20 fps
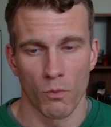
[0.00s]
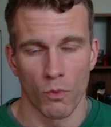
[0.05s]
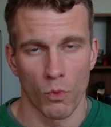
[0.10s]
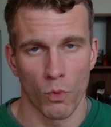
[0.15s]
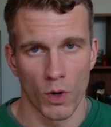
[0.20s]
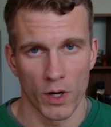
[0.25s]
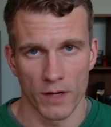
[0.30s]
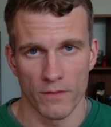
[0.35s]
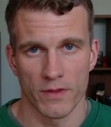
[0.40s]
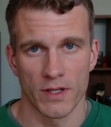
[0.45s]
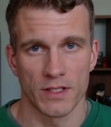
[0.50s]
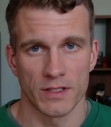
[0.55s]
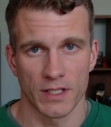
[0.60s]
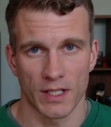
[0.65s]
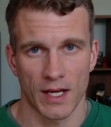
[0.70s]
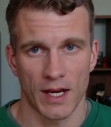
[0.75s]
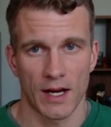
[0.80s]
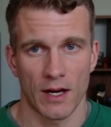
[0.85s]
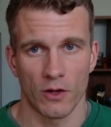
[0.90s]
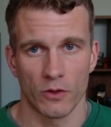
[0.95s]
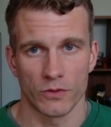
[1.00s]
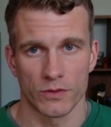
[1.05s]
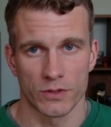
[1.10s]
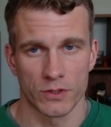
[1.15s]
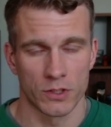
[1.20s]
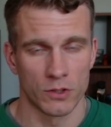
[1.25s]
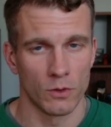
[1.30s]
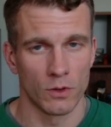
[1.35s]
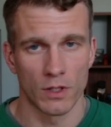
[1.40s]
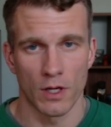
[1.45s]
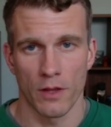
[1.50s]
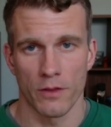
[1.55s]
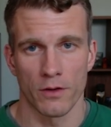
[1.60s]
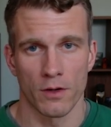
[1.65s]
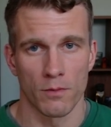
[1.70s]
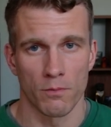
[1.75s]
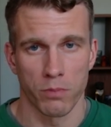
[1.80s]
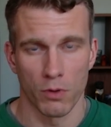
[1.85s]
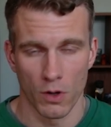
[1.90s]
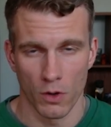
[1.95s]
one of these accounts to another
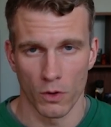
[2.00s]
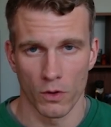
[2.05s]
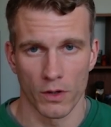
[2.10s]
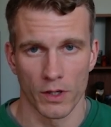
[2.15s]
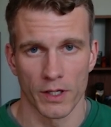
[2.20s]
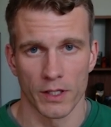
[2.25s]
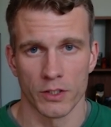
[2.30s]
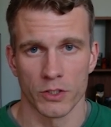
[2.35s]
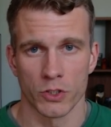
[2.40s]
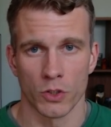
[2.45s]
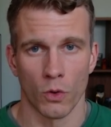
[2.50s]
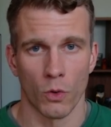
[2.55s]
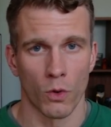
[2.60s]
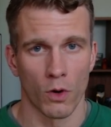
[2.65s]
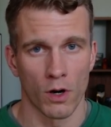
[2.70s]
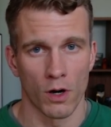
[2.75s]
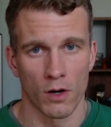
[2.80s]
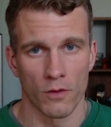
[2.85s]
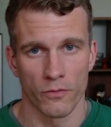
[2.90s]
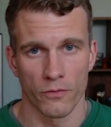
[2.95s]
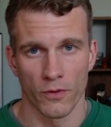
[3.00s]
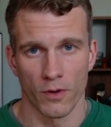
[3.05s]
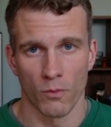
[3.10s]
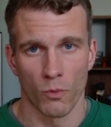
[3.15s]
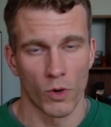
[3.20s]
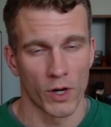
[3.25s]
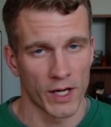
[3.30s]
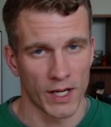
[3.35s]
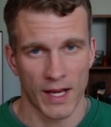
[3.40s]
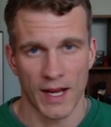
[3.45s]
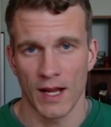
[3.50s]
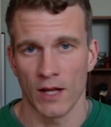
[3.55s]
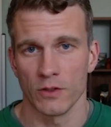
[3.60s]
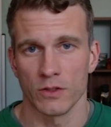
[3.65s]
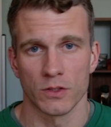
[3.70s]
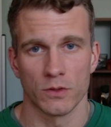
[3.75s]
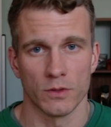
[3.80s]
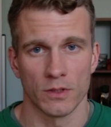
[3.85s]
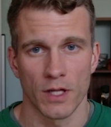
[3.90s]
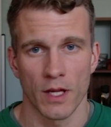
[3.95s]
brokerage or from one account
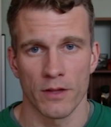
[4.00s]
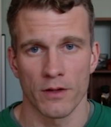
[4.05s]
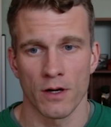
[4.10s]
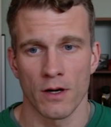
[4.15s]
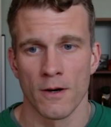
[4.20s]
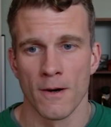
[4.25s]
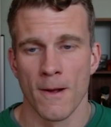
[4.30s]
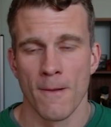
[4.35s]
to another.